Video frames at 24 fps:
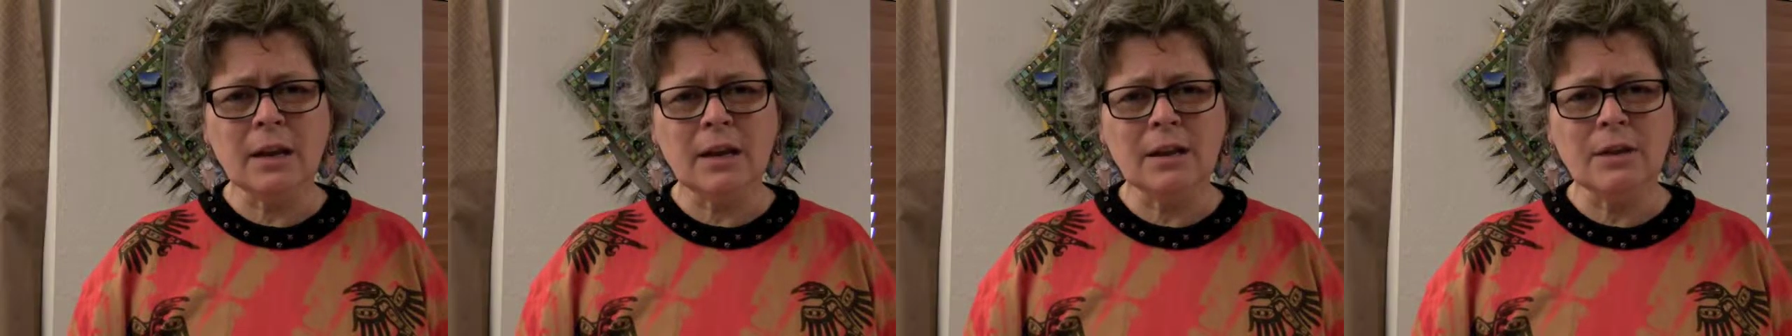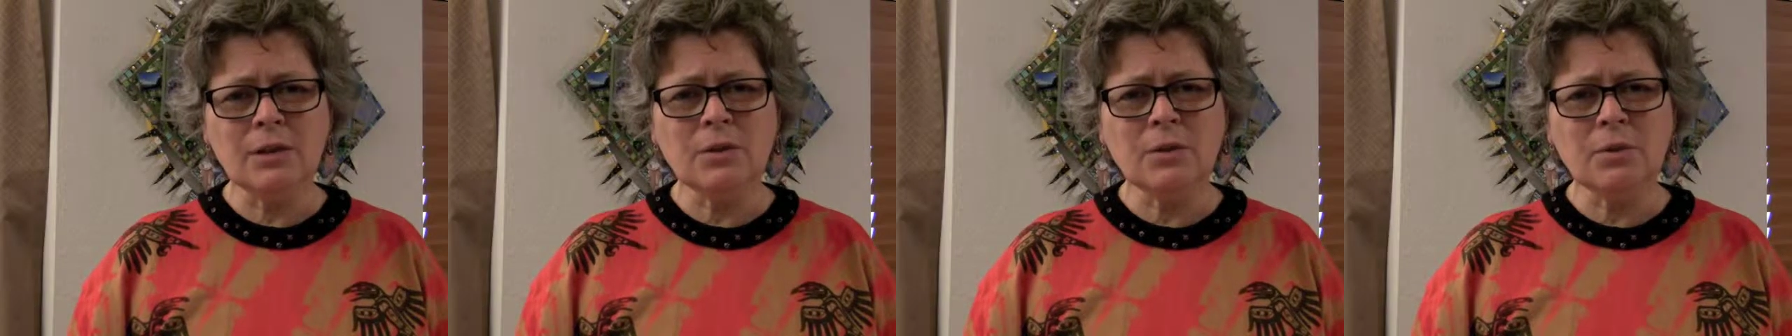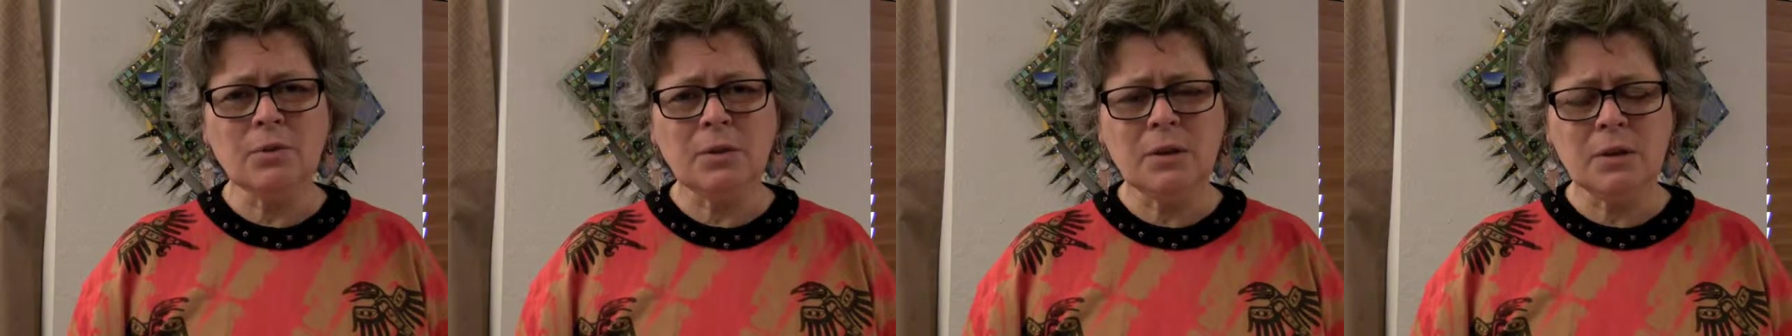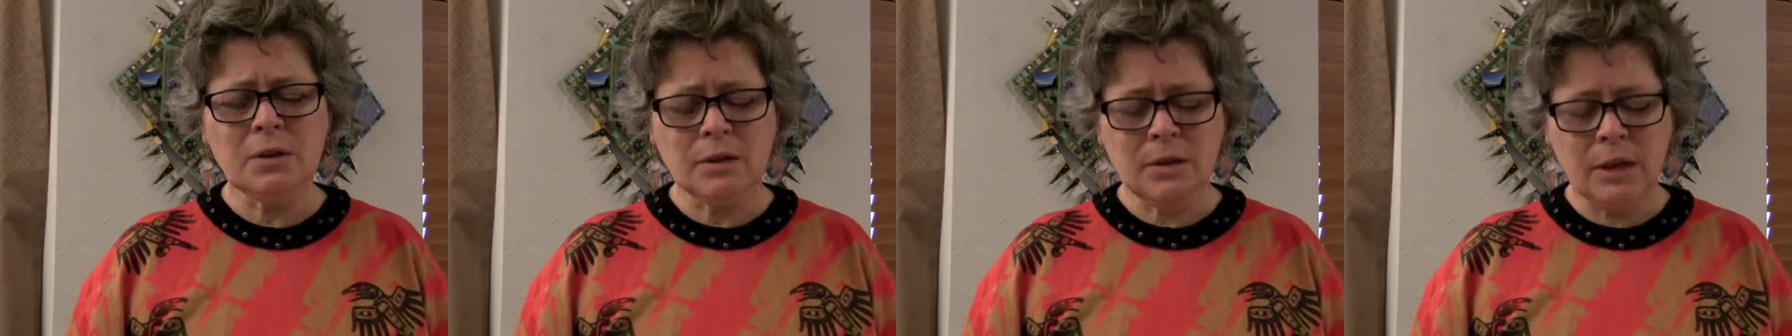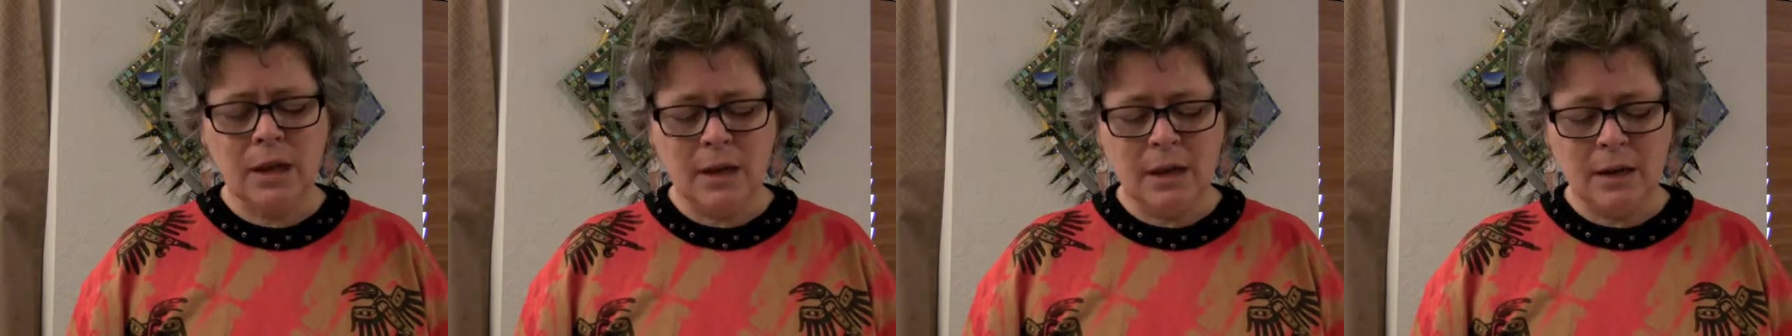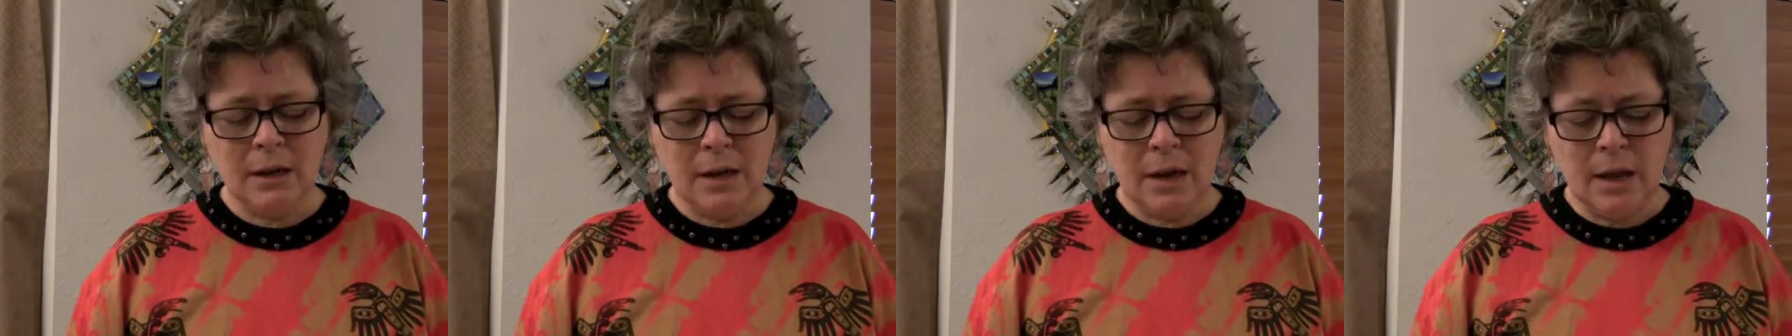into his
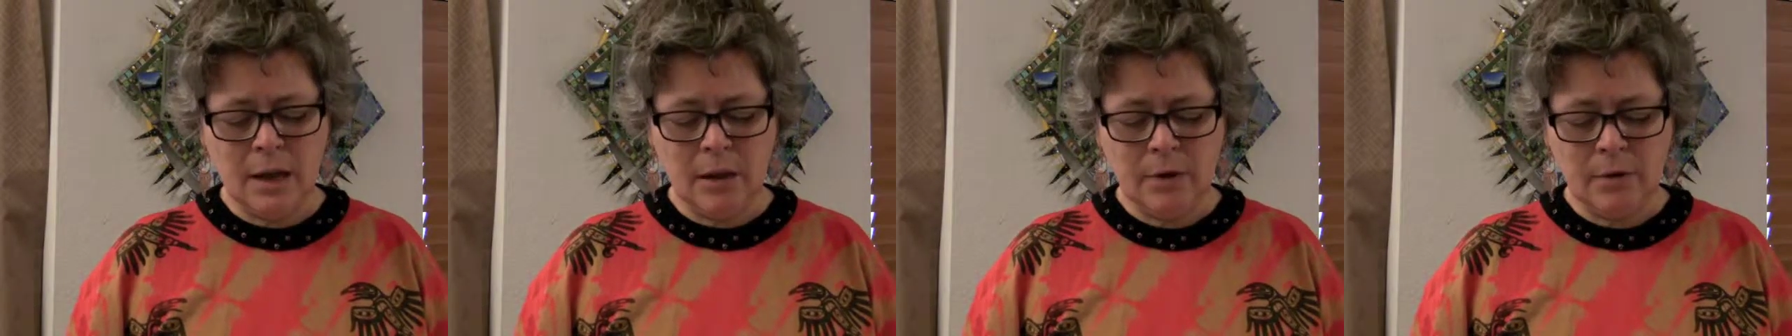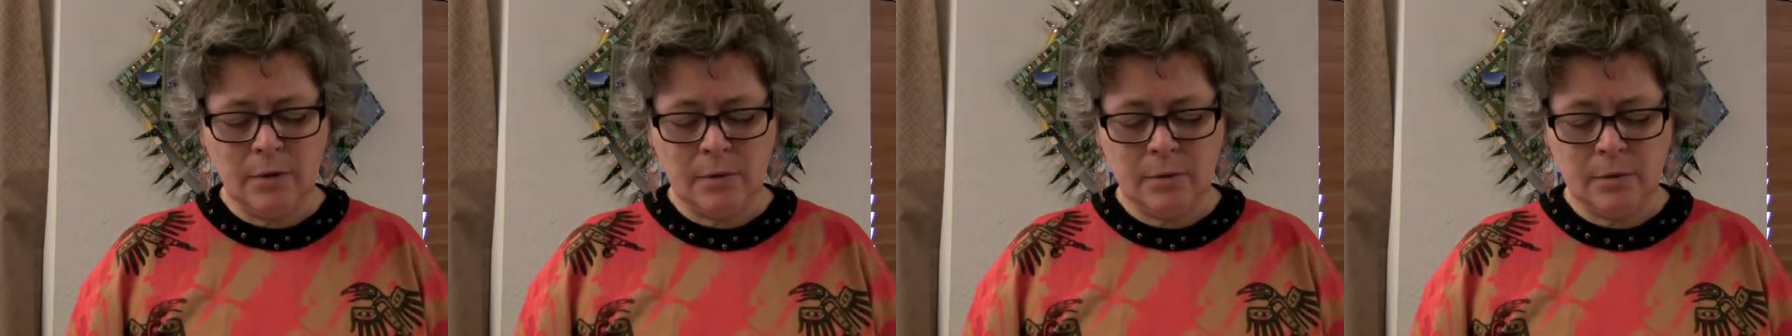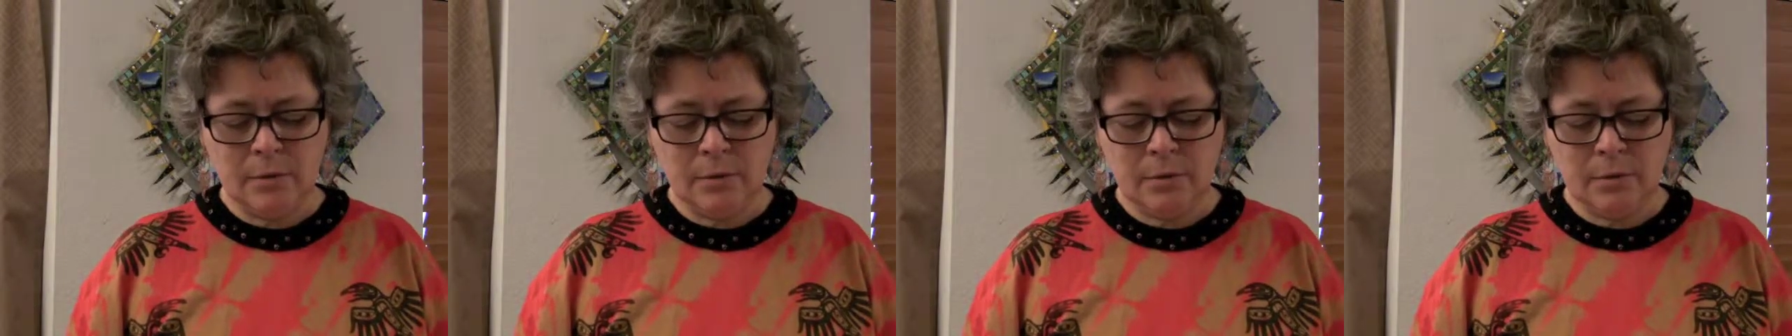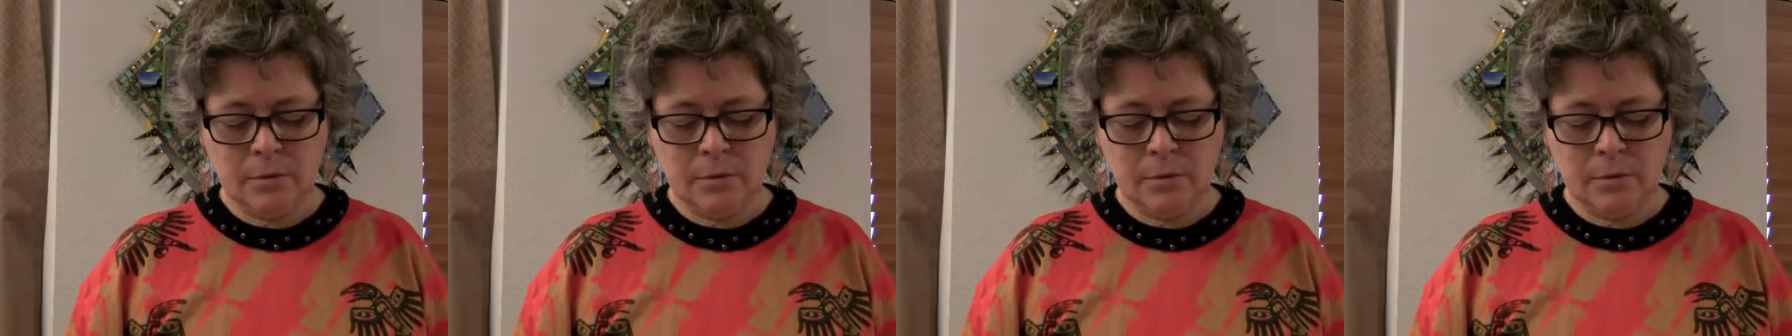head now?